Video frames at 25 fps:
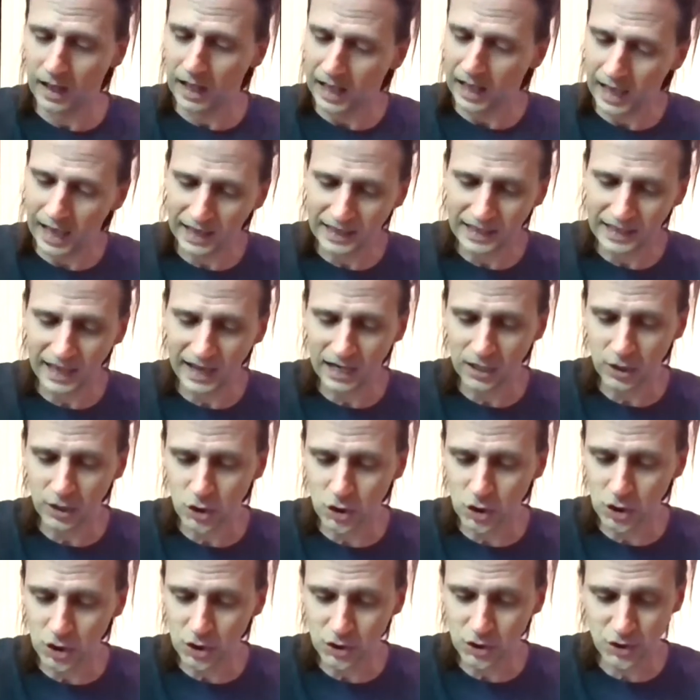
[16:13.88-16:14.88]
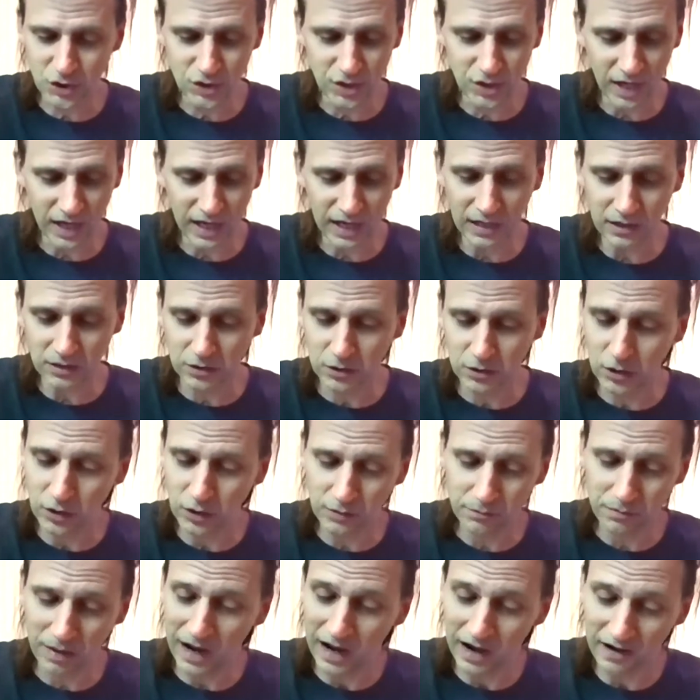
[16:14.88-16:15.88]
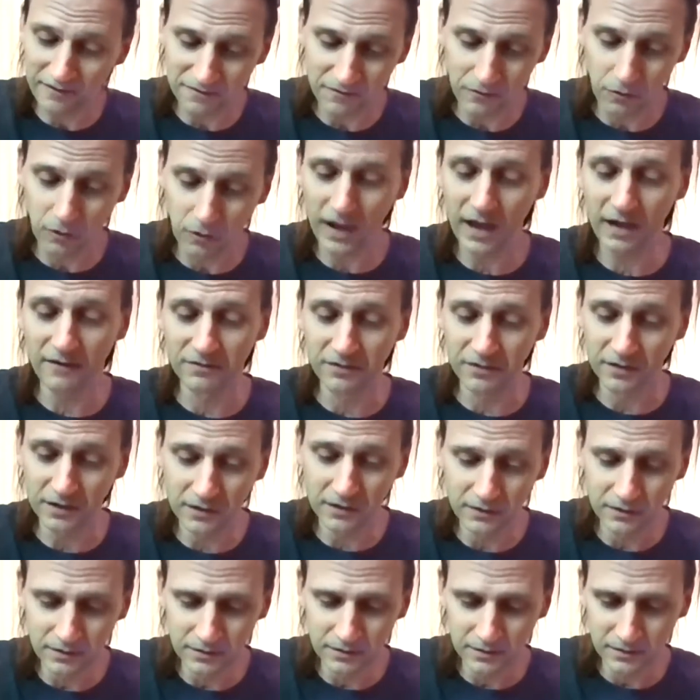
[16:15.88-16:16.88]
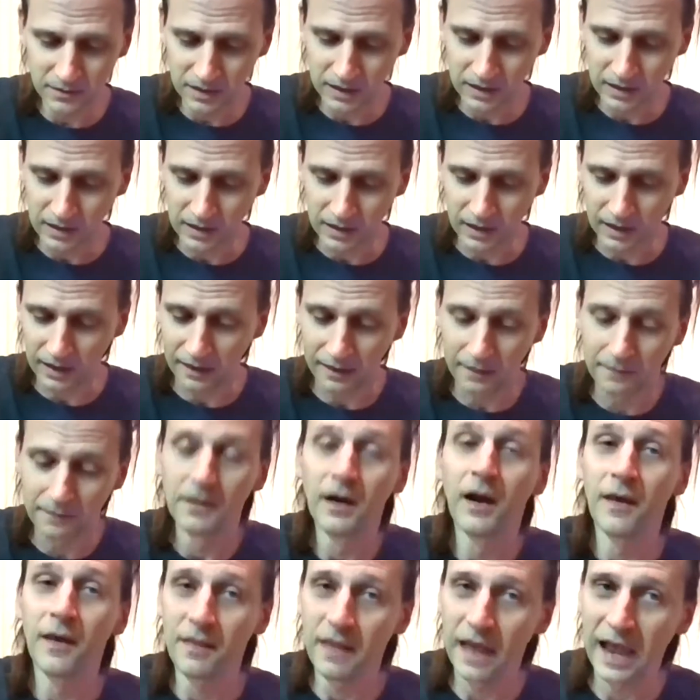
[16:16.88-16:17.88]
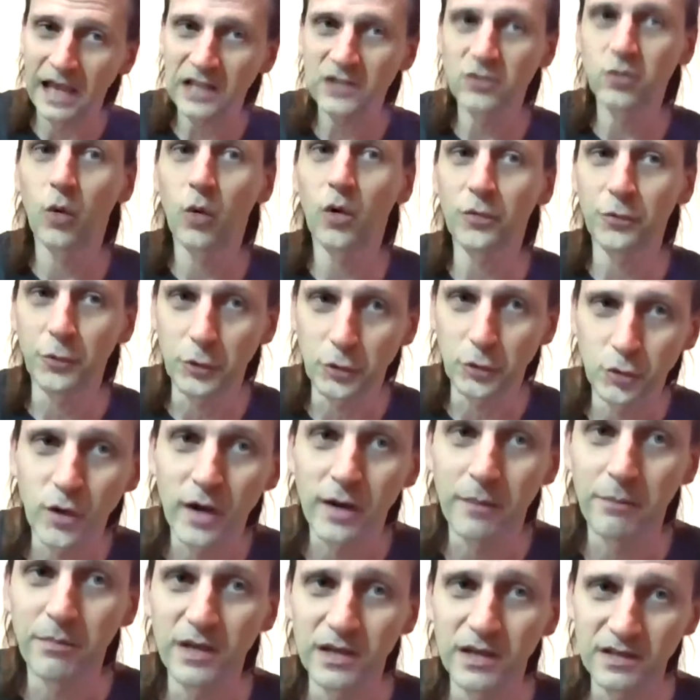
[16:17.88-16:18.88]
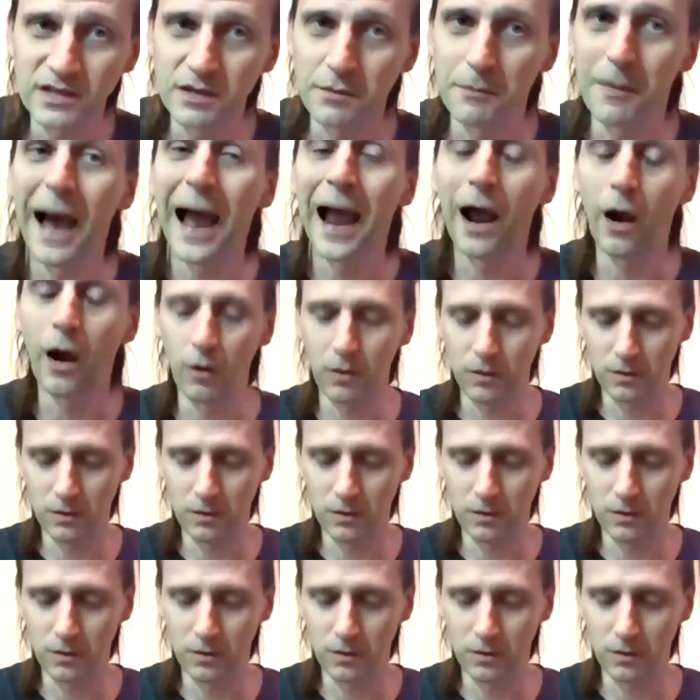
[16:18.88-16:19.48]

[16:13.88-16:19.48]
I can't just say goodbye forever. And that's what the trip is about."